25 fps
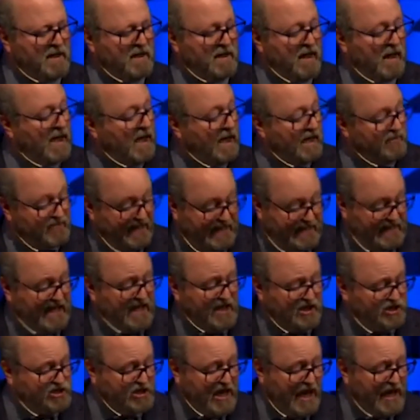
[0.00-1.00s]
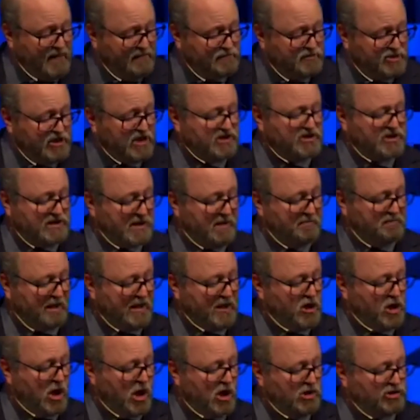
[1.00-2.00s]
The King James just simply
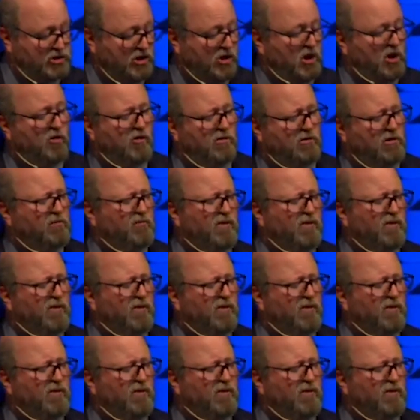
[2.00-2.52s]
calls her a whore.